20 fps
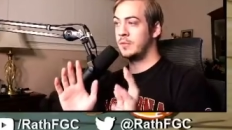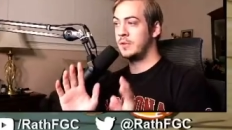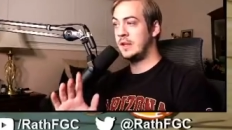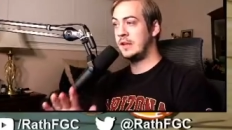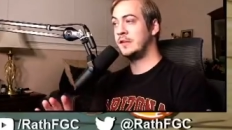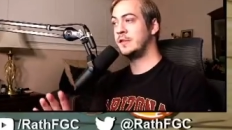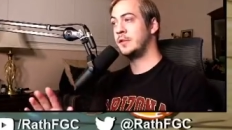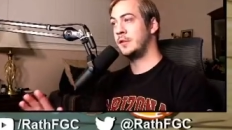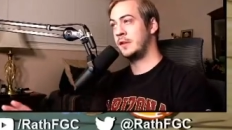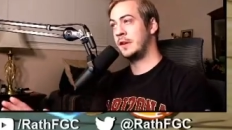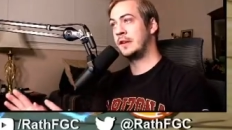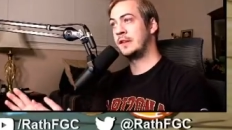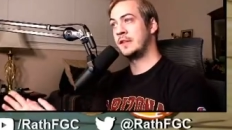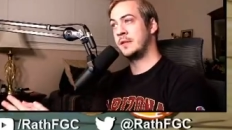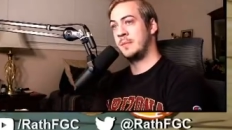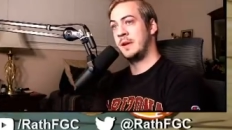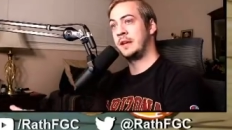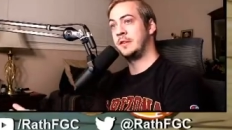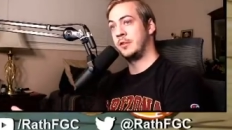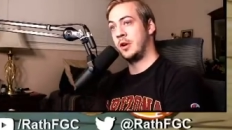These are things
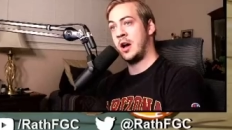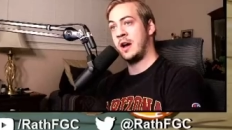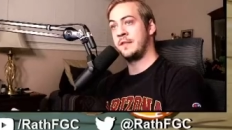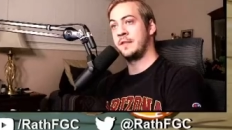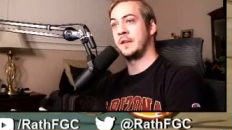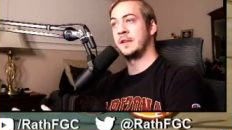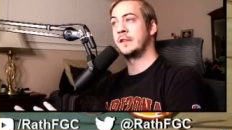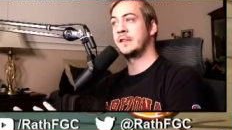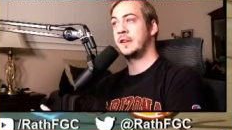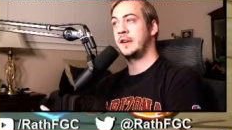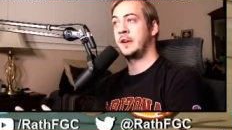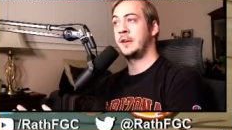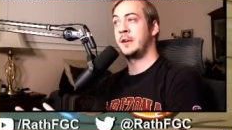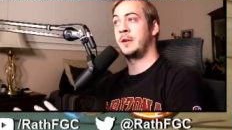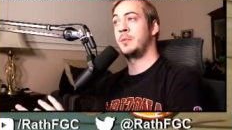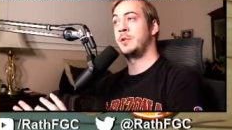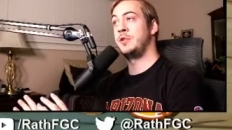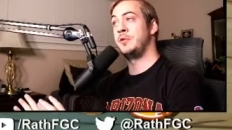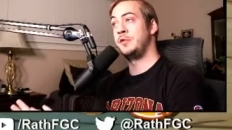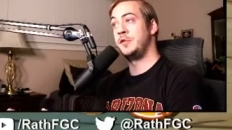that make your offense scary
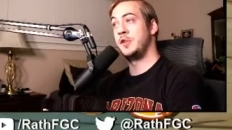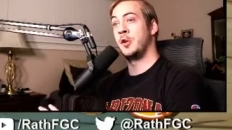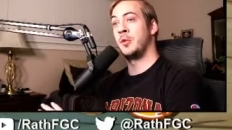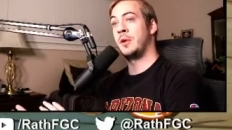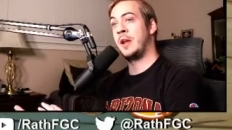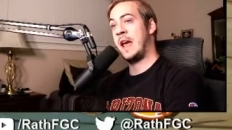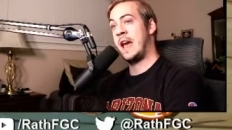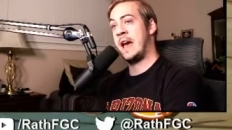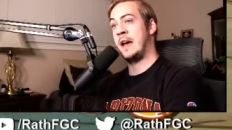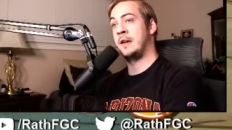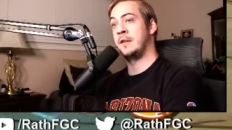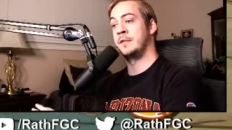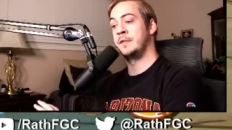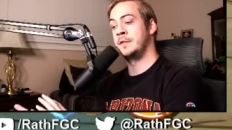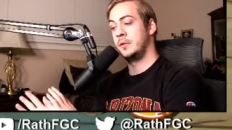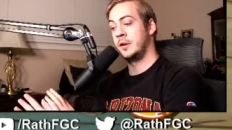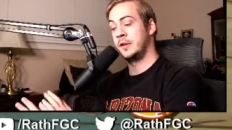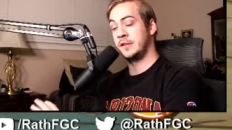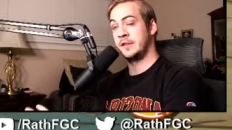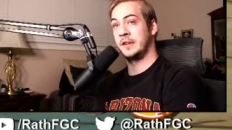when you don't
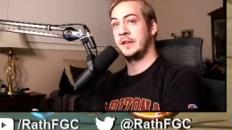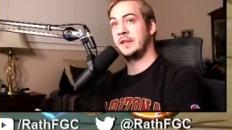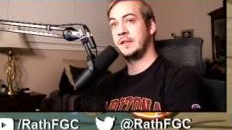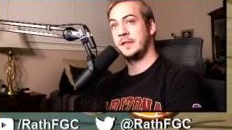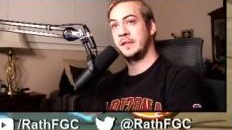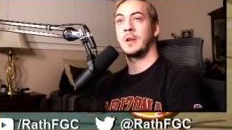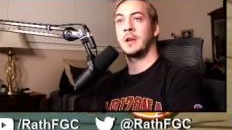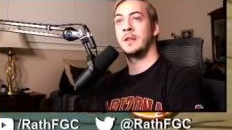have assists.